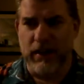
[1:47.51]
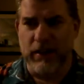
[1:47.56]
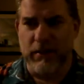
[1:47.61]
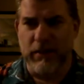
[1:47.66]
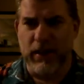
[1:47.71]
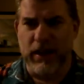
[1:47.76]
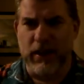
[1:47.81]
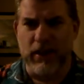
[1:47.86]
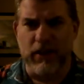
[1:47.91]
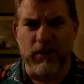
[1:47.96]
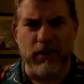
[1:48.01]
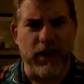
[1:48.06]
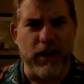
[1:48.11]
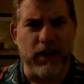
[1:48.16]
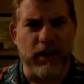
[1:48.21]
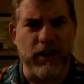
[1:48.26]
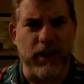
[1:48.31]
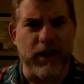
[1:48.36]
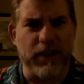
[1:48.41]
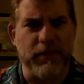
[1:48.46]
met
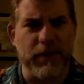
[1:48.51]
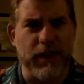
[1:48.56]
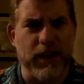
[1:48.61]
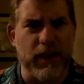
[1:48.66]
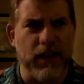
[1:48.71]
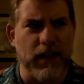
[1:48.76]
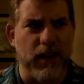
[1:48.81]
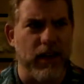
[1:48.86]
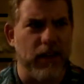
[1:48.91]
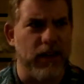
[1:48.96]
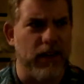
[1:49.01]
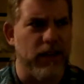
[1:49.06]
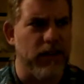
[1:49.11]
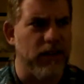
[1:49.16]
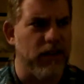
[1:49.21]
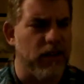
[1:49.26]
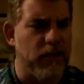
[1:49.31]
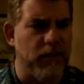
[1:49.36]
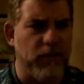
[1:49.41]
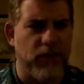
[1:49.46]
Greg Gillespie
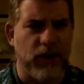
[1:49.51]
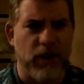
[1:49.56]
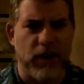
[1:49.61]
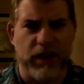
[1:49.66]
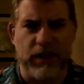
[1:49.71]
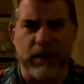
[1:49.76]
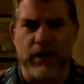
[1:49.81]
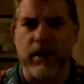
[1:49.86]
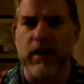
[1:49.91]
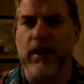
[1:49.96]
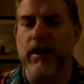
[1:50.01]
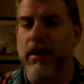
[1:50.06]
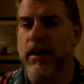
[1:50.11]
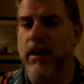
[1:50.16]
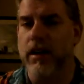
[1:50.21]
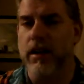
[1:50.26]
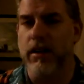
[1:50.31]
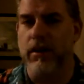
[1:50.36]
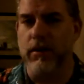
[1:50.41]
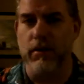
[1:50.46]
and Art Braun,
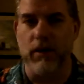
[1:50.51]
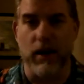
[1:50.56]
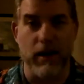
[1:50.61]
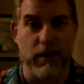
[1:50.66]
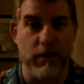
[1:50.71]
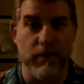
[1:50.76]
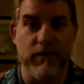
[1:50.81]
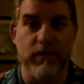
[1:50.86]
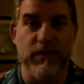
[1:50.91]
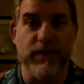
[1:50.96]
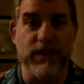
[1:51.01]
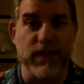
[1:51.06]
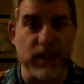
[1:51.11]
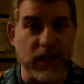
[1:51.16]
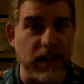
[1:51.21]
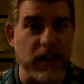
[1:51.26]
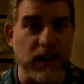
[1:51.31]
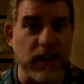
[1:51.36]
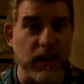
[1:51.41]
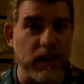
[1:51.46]
who I've
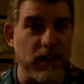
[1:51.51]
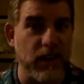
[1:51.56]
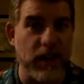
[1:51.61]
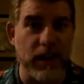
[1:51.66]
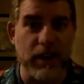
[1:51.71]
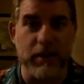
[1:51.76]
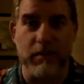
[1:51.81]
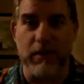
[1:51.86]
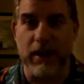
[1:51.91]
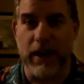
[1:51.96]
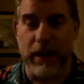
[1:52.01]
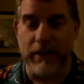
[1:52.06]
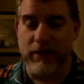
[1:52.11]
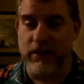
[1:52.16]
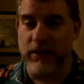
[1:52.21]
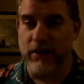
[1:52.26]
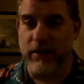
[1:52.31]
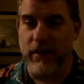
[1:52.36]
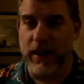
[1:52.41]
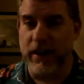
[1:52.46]
seen online, but I
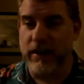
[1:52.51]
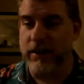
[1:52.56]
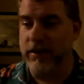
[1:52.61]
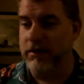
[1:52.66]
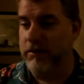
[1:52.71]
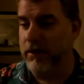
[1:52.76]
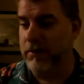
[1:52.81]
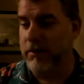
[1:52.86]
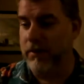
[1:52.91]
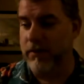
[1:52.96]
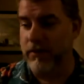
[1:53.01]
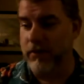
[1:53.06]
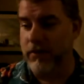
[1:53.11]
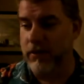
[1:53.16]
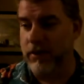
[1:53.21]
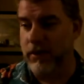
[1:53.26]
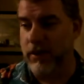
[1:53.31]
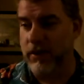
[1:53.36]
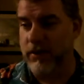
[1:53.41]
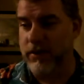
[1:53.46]
haven't interacted with
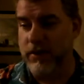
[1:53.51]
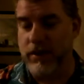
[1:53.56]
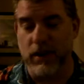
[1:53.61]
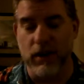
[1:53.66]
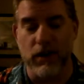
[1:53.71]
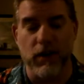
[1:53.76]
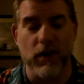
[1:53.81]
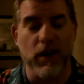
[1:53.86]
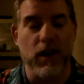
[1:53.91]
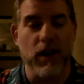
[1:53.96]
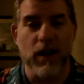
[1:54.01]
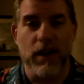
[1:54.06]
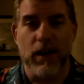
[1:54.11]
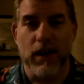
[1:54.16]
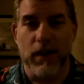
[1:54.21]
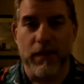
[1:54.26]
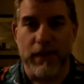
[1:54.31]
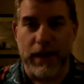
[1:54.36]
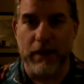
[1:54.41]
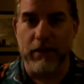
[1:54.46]
before. So
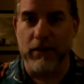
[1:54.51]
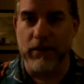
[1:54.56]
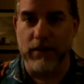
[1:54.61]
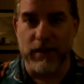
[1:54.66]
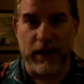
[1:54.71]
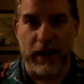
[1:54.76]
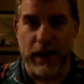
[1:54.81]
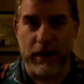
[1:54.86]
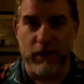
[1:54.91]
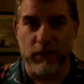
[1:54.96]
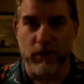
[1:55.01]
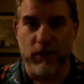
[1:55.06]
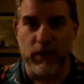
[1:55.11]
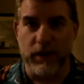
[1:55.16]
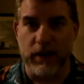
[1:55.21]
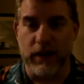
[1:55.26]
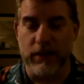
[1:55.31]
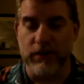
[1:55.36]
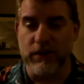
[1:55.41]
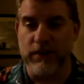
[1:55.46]
I had a
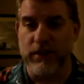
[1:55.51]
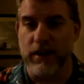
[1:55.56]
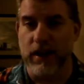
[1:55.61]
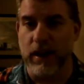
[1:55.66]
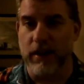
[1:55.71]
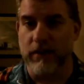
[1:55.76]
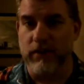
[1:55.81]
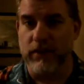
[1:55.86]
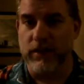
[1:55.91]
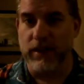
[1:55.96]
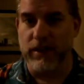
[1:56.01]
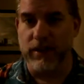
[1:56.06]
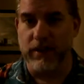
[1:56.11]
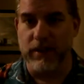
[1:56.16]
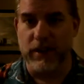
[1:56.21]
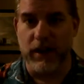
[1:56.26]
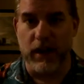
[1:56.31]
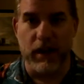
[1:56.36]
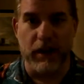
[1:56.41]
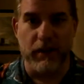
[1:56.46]
really interesting
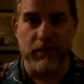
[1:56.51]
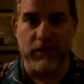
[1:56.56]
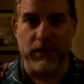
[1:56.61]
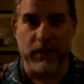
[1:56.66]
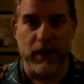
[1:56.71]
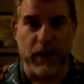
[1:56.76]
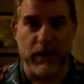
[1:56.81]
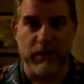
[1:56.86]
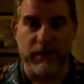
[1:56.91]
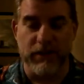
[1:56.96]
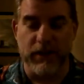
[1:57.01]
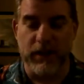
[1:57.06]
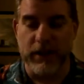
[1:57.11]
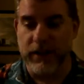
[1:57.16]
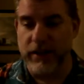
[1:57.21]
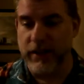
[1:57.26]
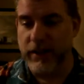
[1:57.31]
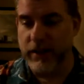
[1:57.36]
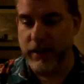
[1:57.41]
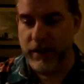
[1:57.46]
conversation there. That was a lot of
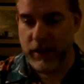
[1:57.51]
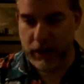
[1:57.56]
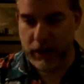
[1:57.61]
fun.